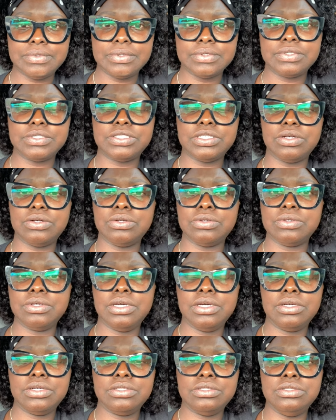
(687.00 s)
So
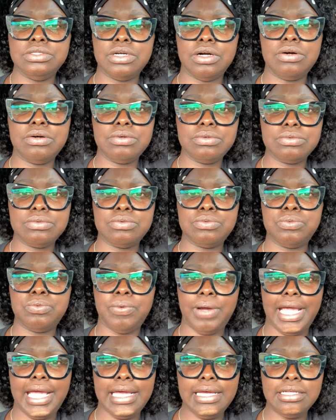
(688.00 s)
don't
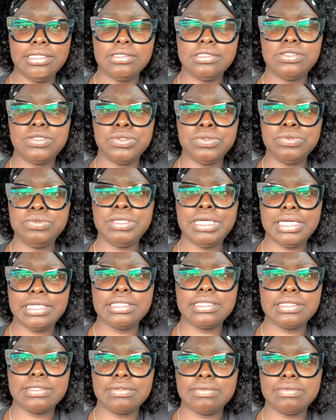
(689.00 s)
wait to get